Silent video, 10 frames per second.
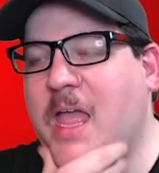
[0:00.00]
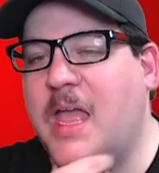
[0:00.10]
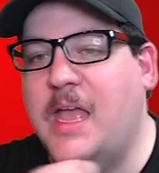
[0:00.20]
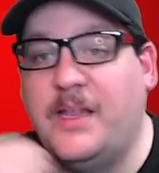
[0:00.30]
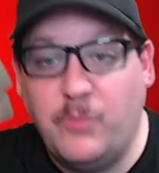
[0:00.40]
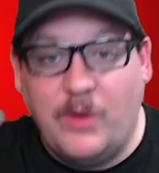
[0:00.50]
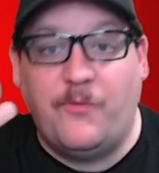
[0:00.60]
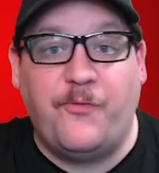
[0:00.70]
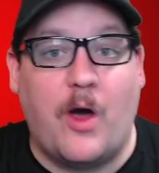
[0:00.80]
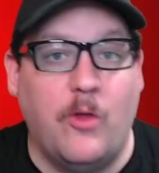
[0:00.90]
It will
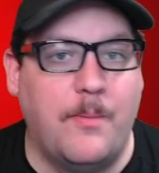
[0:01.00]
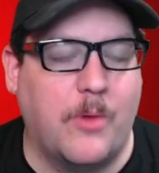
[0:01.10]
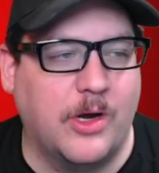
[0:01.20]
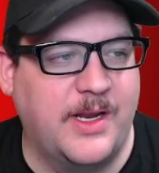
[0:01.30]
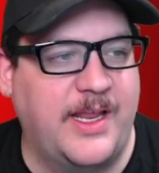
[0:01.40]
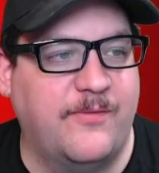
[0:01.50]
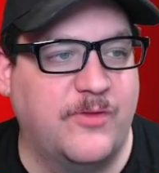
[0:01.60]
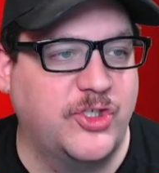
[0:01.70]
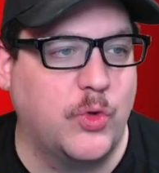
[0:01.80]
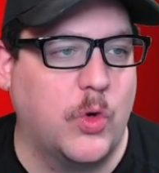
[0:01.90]
fall on marketing for
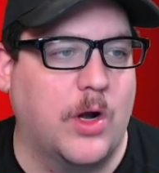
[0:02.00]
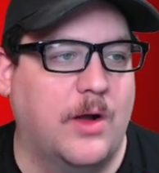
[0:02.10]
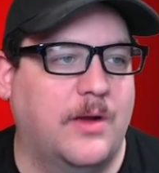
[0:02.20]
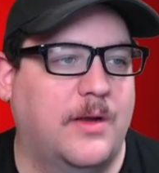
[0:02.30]
sure.